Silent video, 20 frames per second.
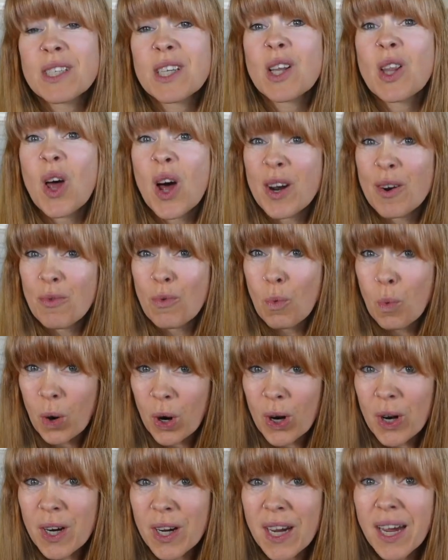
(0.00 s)
was a lot of
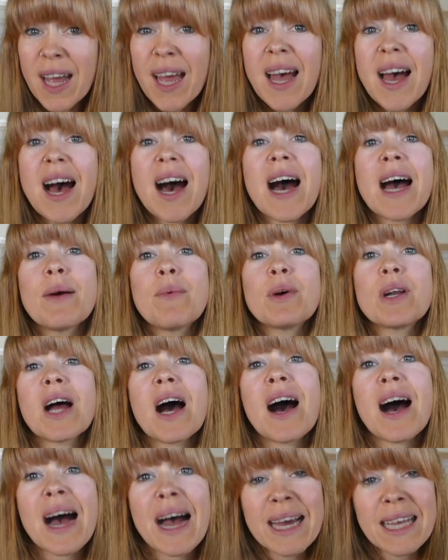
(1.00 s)
work, I would
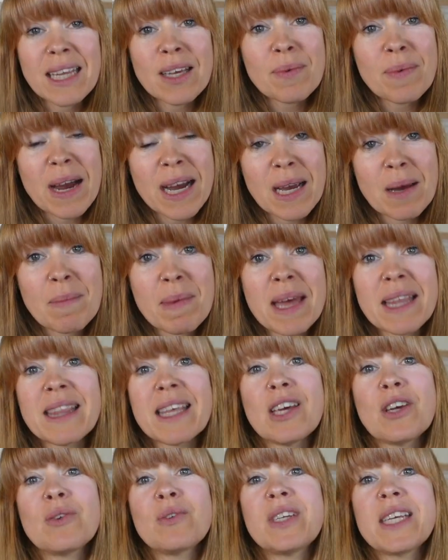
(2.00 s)
highly
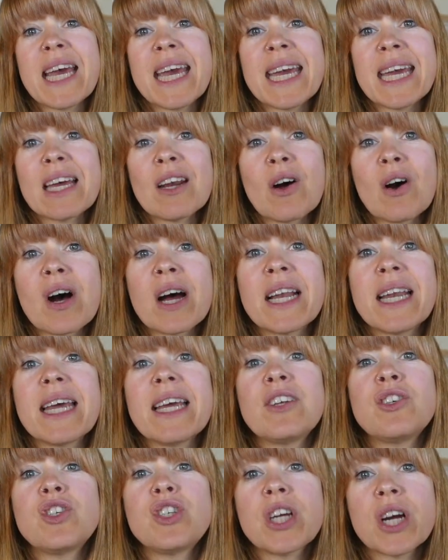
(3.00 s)
recommend that you take it on
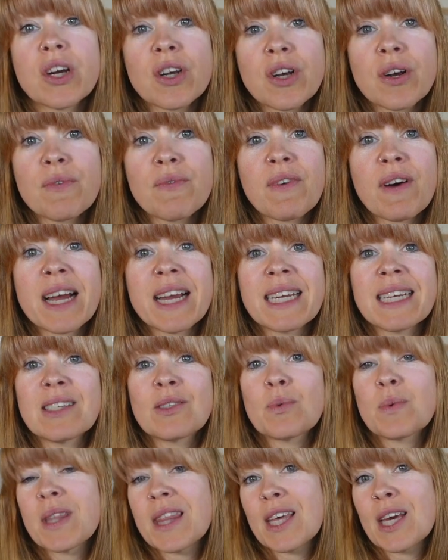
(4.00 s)
and share your
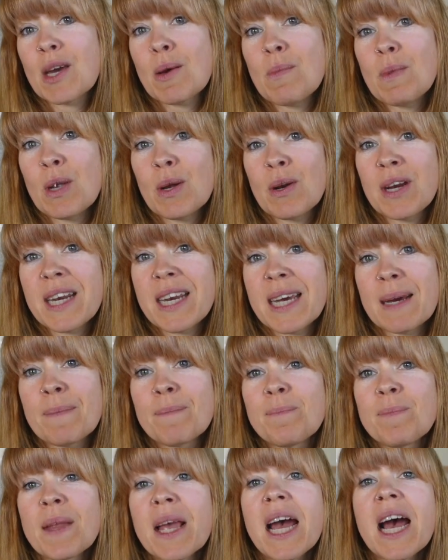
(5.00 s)
findings with the community.
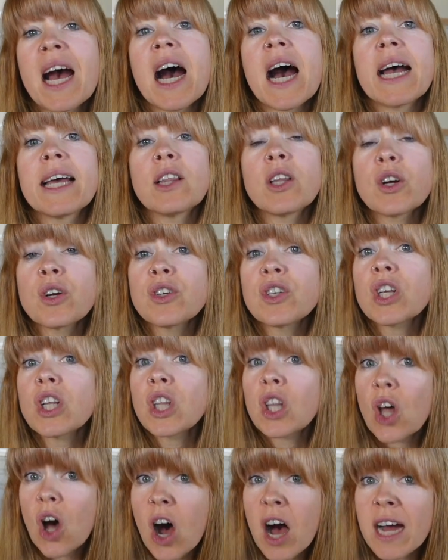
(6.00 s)
I learned a
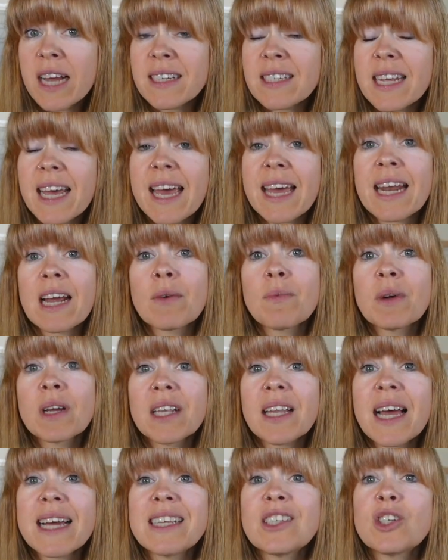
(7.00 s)
lot and I
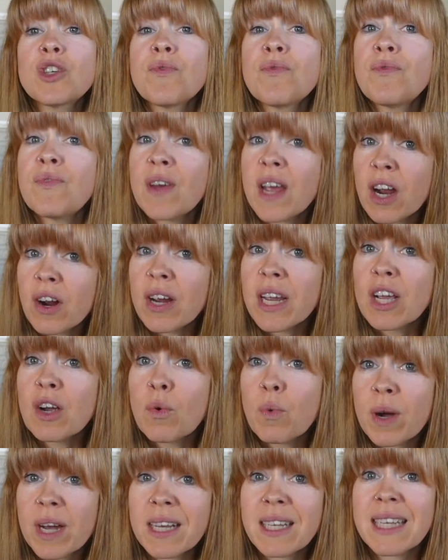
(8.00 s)
realized very
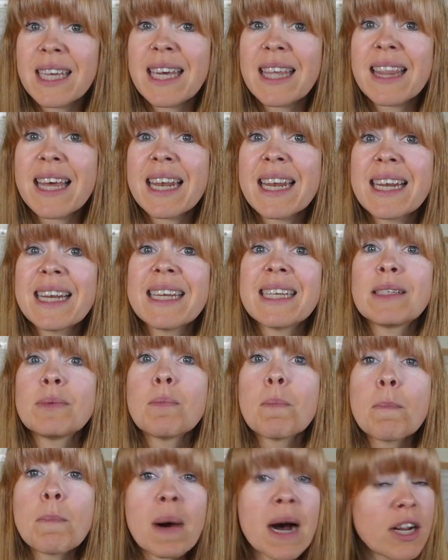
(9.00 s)
quickly that it is
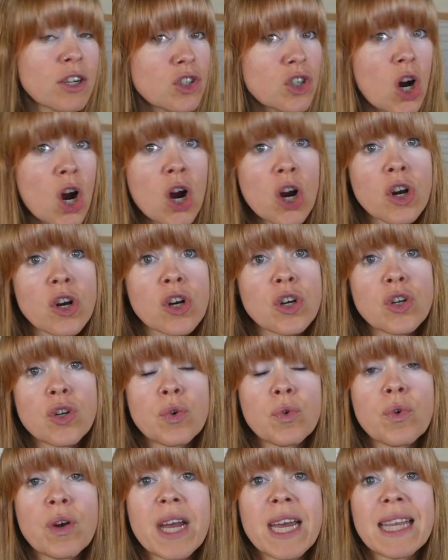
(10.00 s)
much harder to
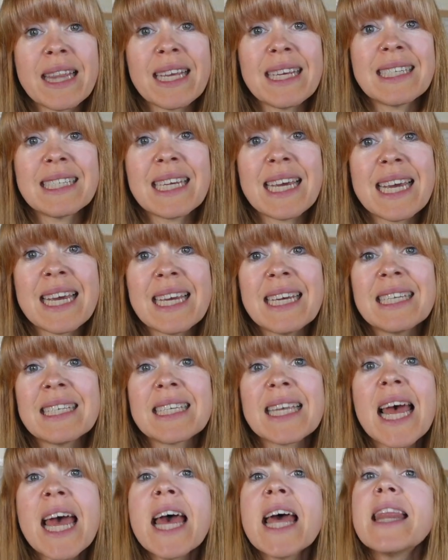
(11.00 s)
create these
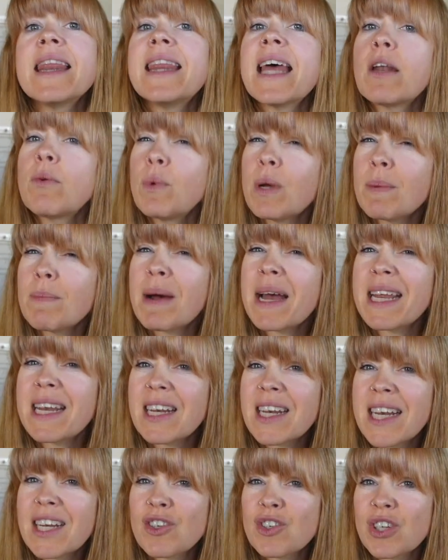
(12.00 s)
keys than we might
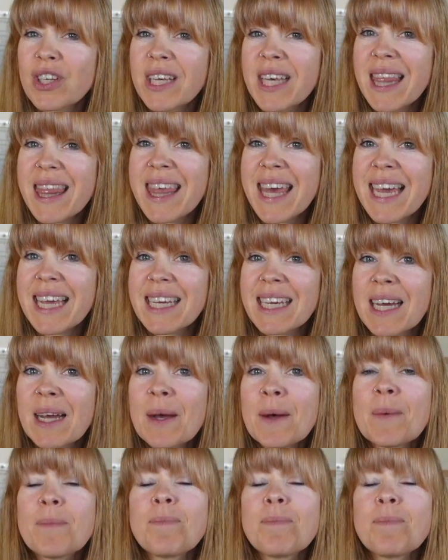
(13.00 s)
initially think.